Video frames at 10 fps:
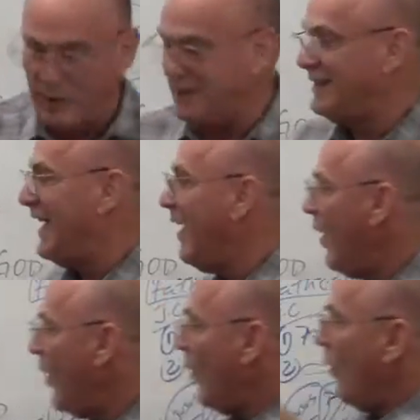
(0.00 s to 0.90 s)
to us is that
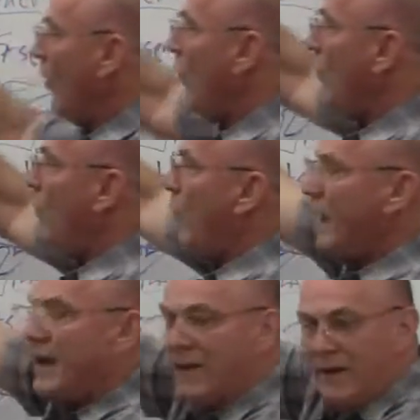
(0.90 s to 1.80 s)

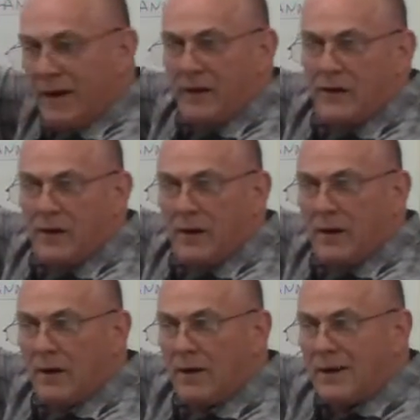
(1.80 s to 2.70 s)
we get this.
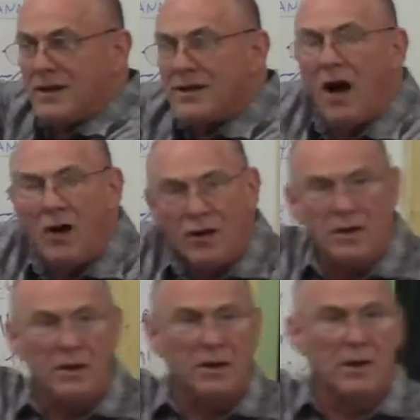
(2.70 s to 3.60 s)
This is ours.